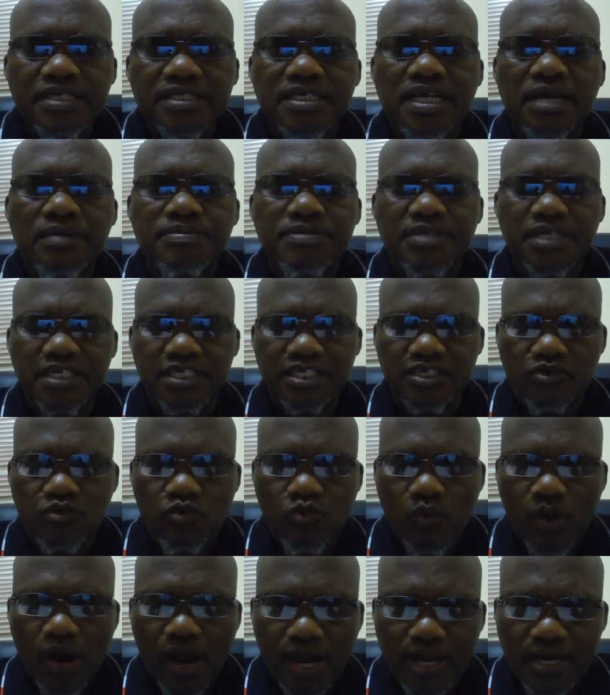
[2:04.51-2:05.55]

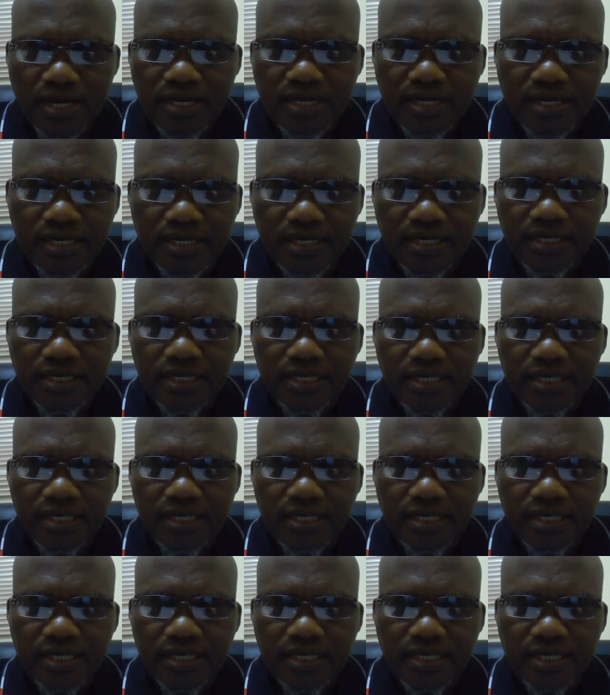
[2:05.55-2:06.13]
subsection 1,